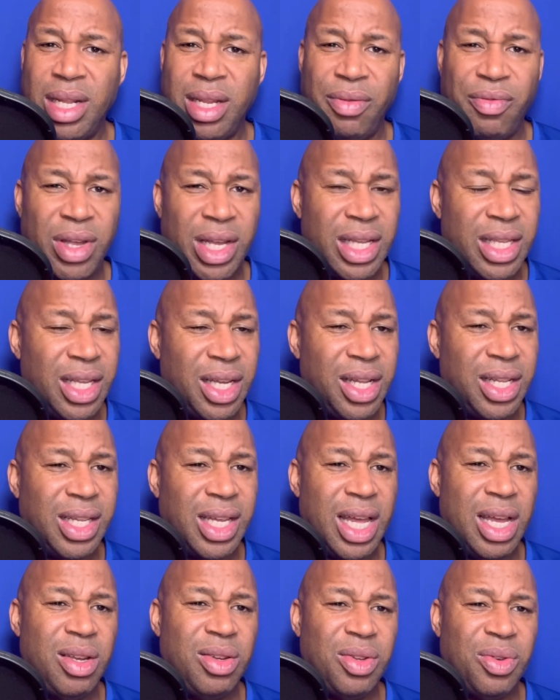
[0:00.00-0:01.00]
Do you think he's a good
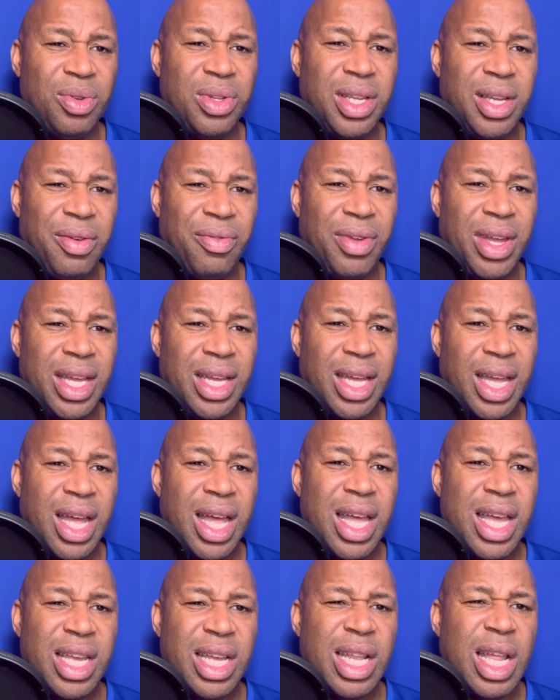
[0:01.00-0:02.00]
coach? What do you think?
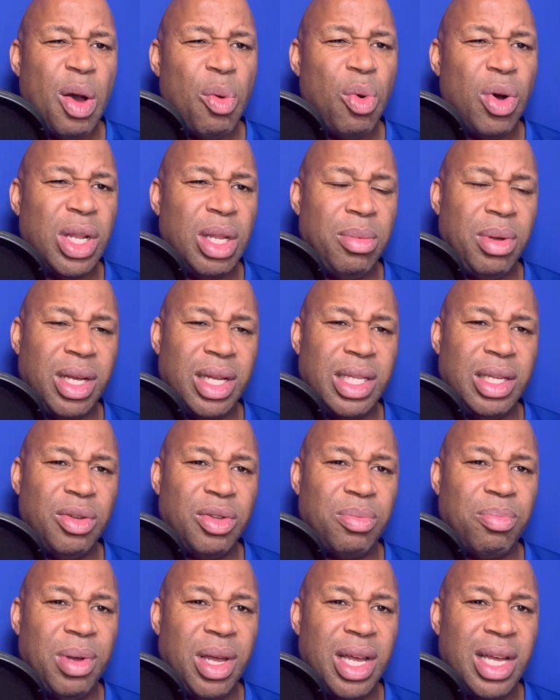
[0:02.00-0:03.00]
You don't want him because of your
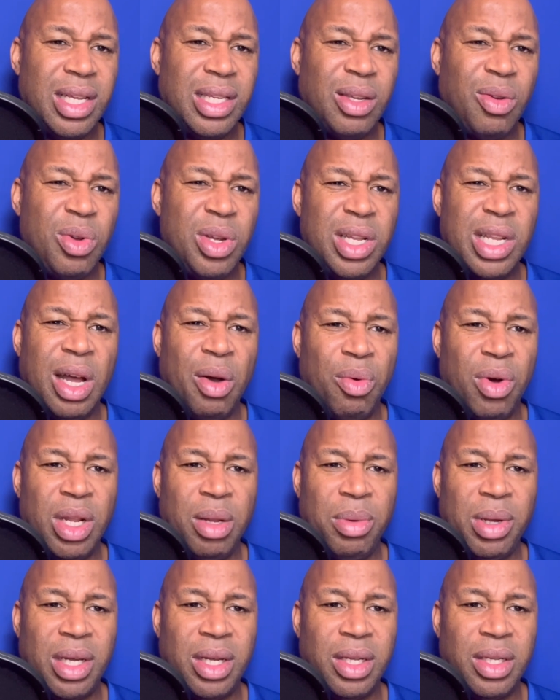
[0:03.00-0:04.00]
Spurs, or you don't want
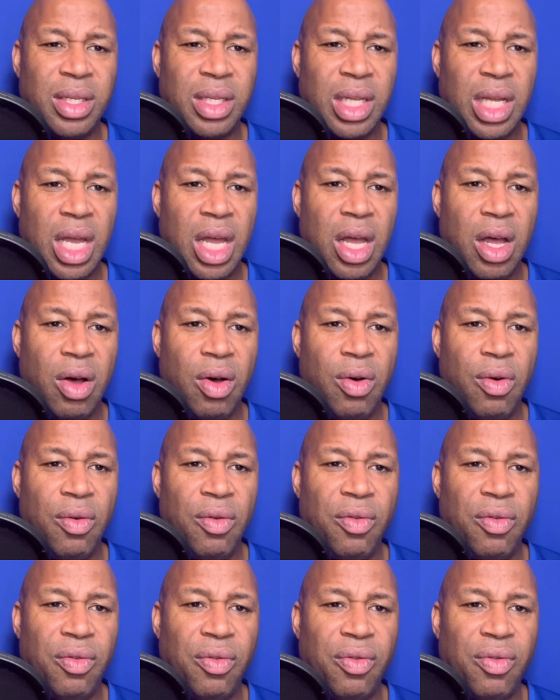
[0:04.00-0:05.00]
him because
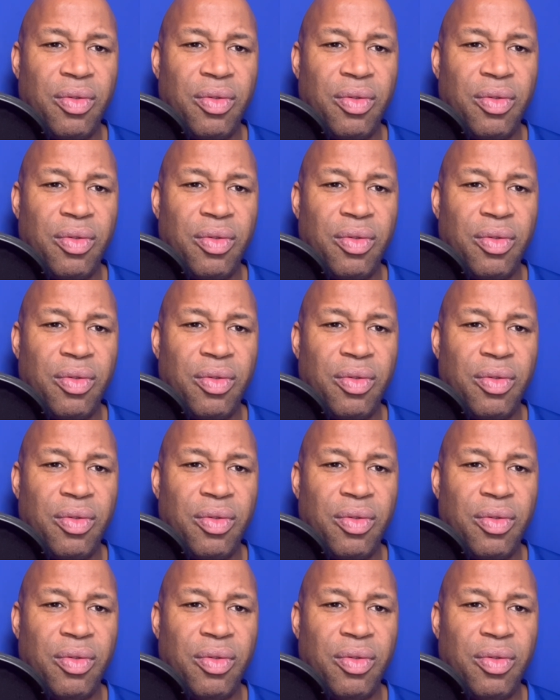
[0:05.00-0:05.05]
of